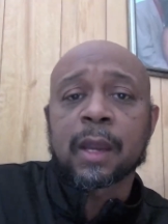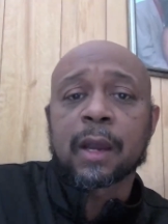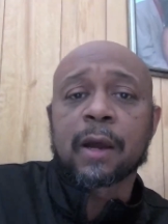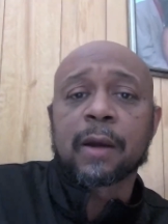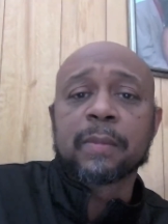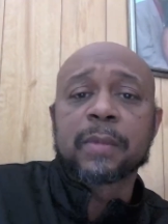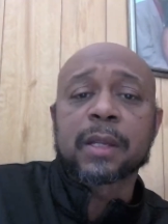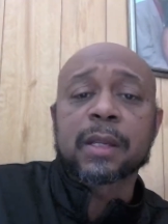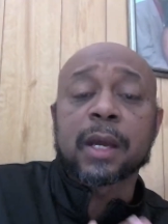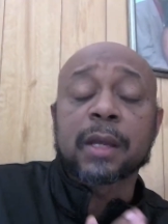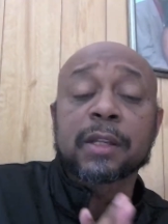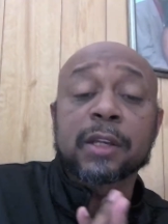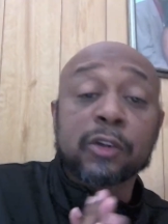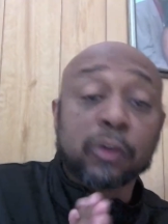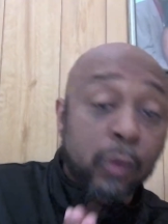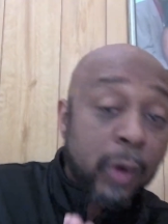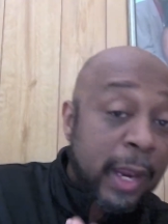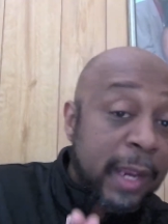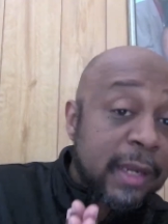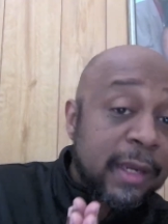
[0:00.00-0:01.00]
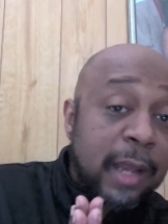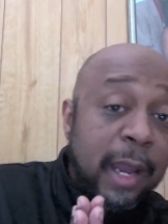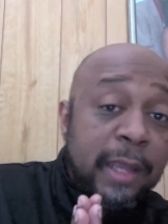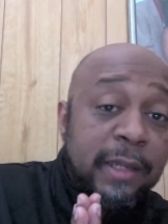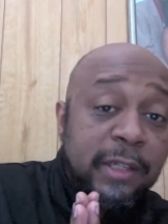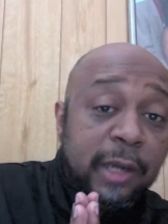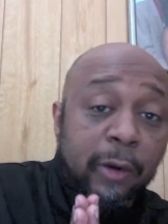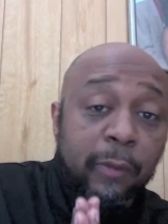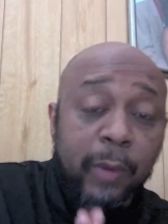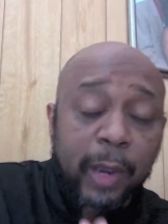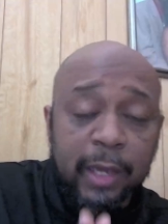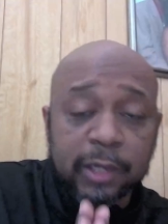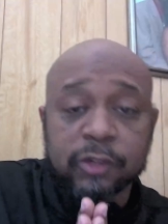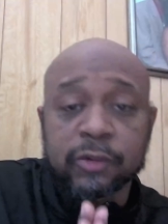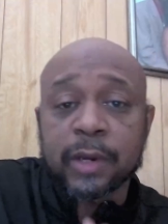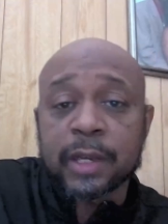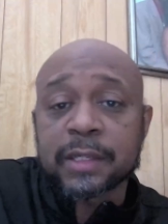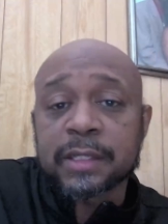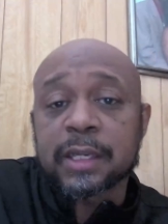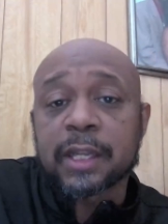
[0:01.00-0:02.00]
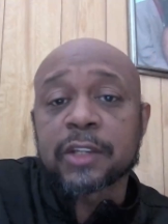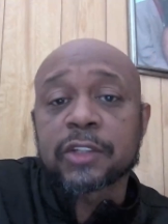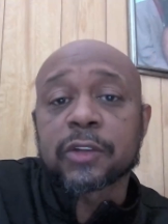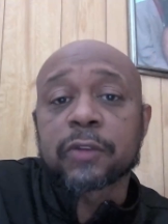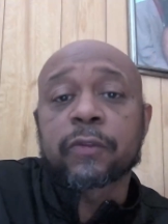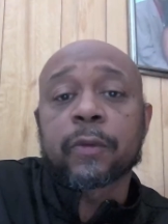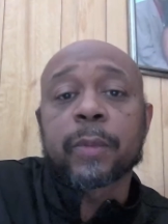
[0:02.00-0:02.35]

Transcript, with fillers: Um, a direct a direct translation